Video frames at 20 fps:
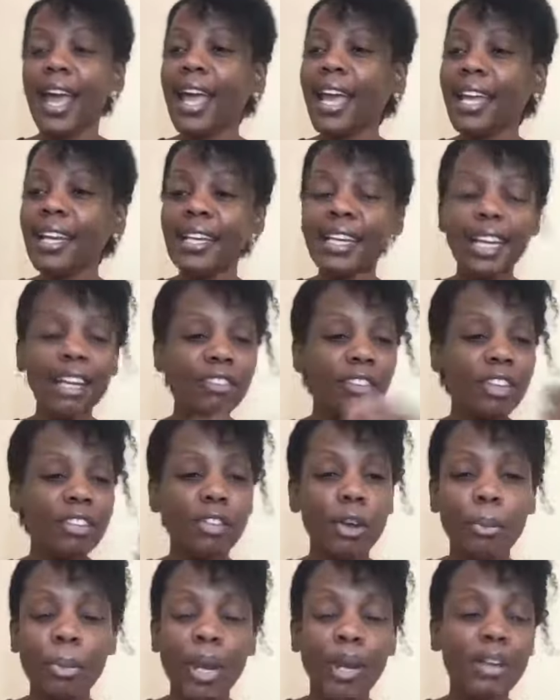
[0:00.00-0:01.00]
and even if
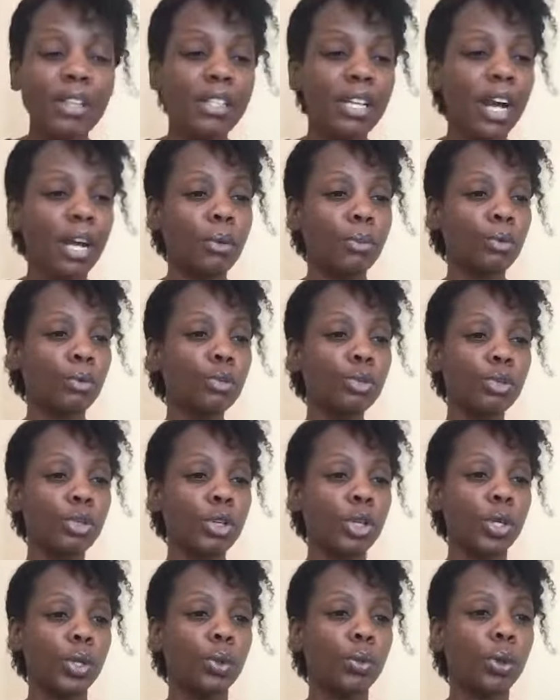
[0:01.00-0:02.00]
your parents are rude to
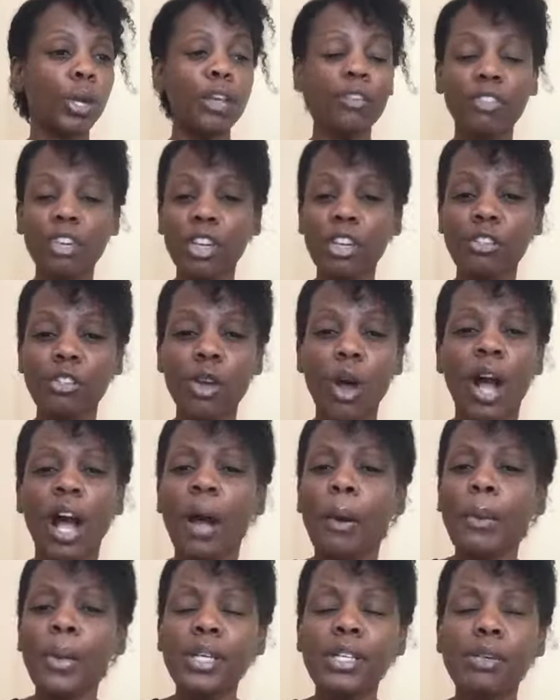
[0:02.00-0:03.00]
you even if you
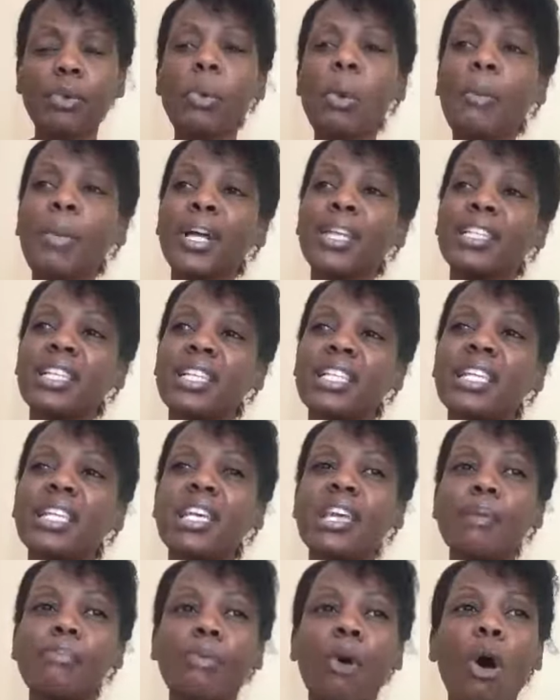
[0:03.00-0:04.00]
we, we might just
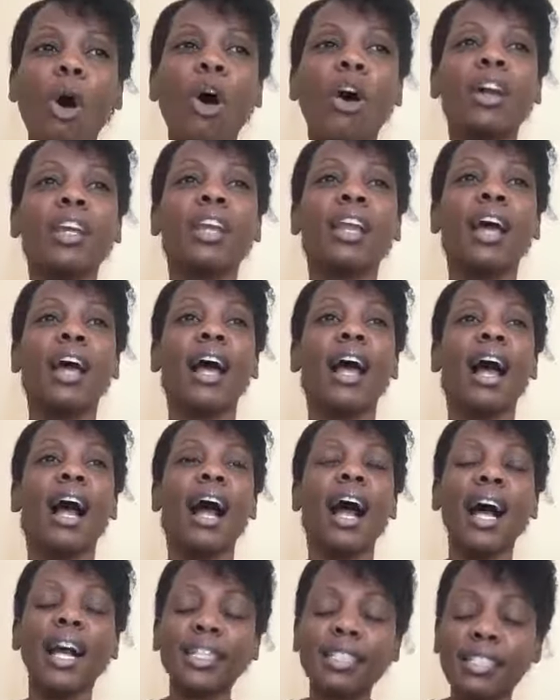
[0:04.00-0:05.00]
keep on
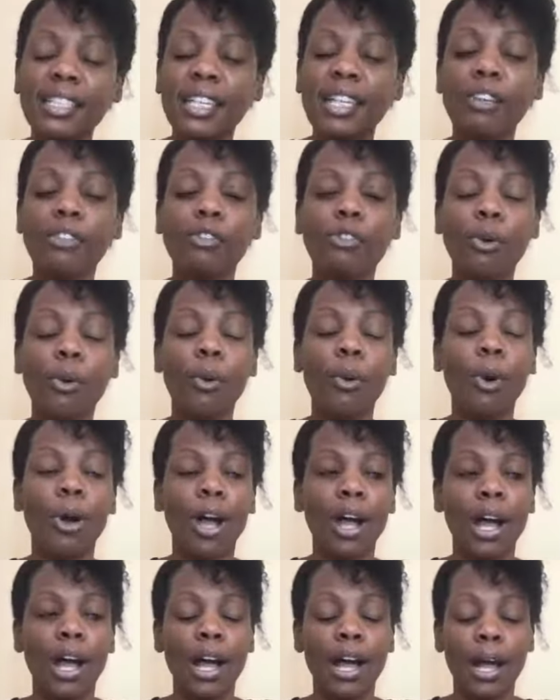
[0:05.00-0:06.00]
asking for
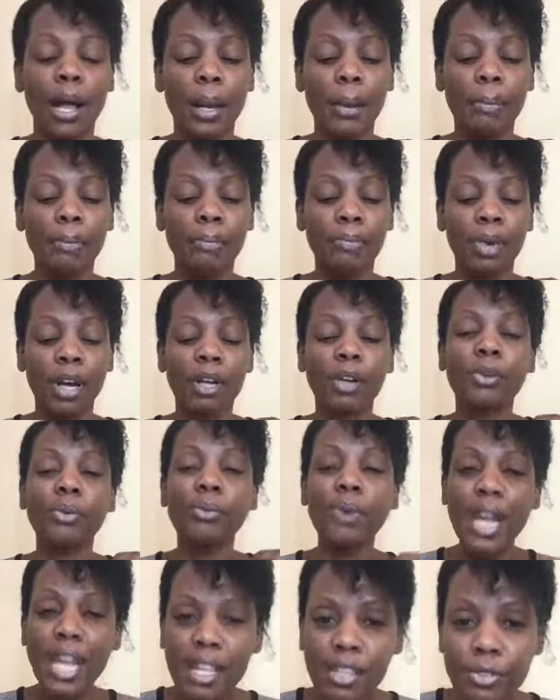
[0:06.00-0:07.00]
um,
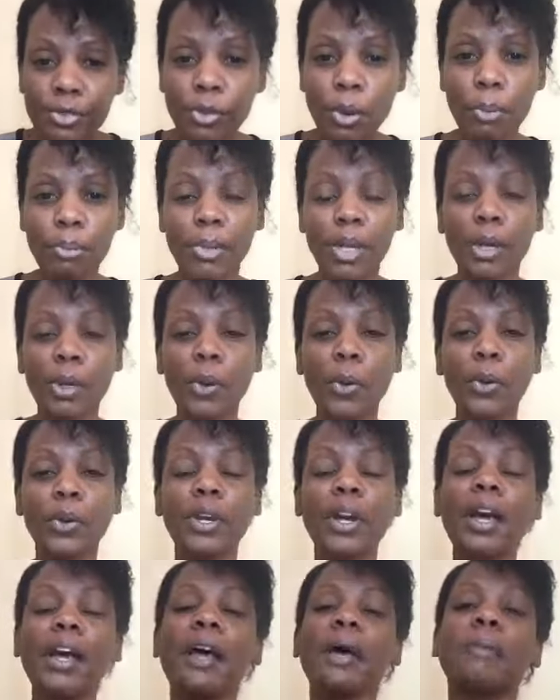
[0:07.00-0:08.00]
grace from the
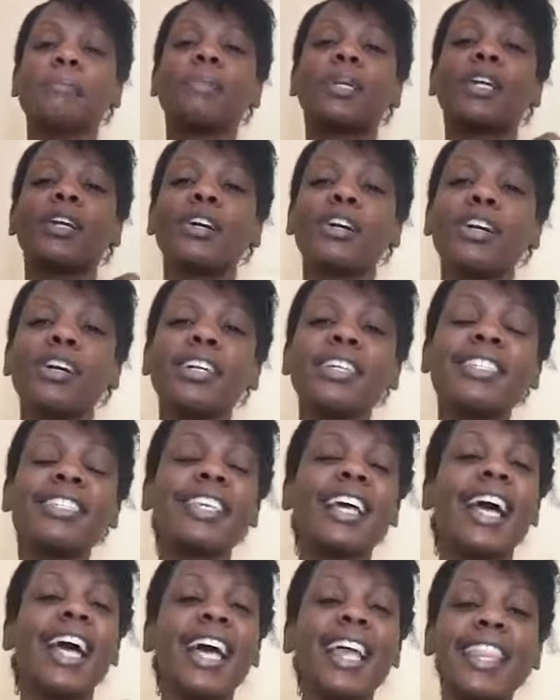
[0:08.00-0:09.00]
lord
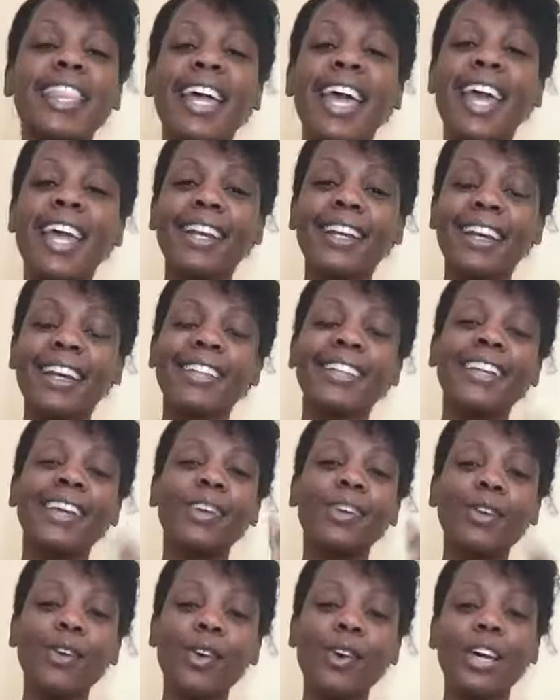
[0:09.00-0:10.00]
because at the end the
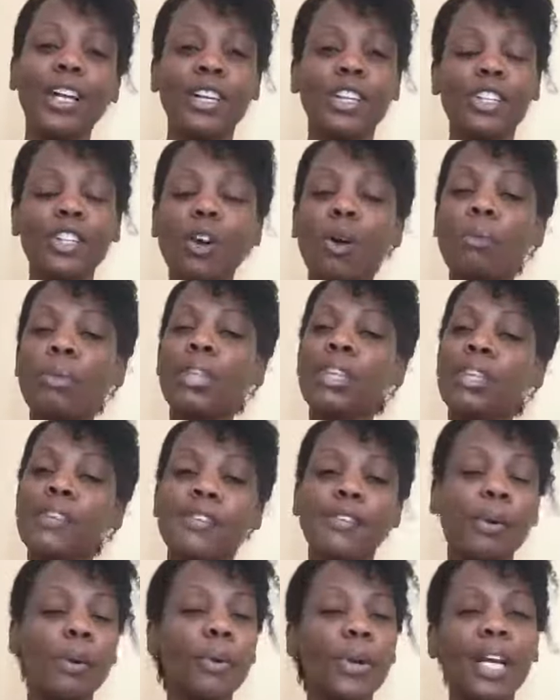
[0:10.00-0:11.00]
lord has shown me this
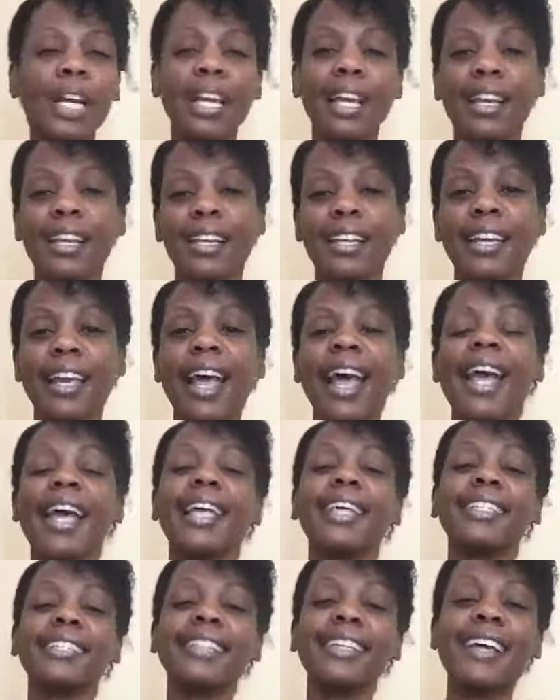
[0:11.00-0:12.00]
so clearly
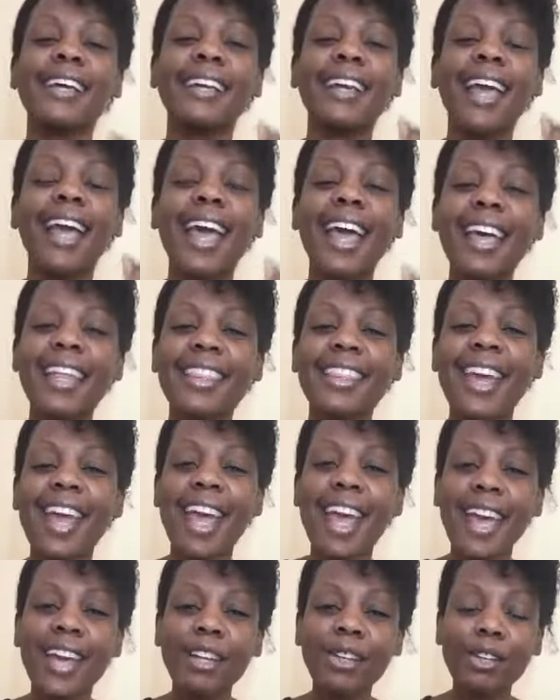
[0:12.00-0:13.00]
he said at
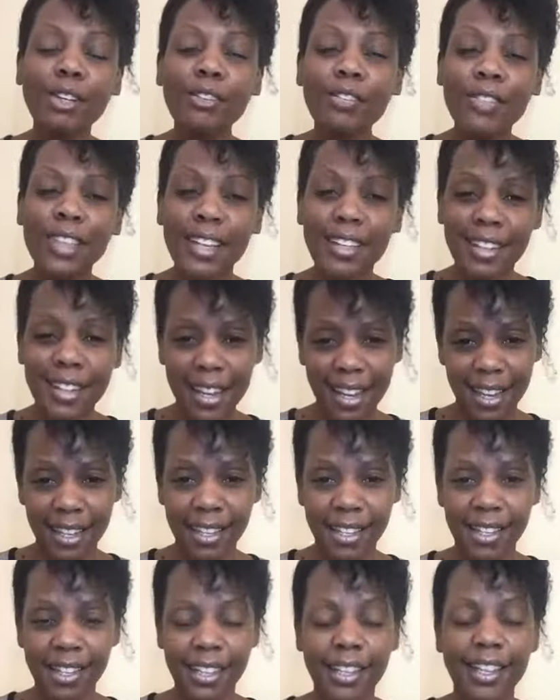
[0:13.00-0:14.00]
the end of the day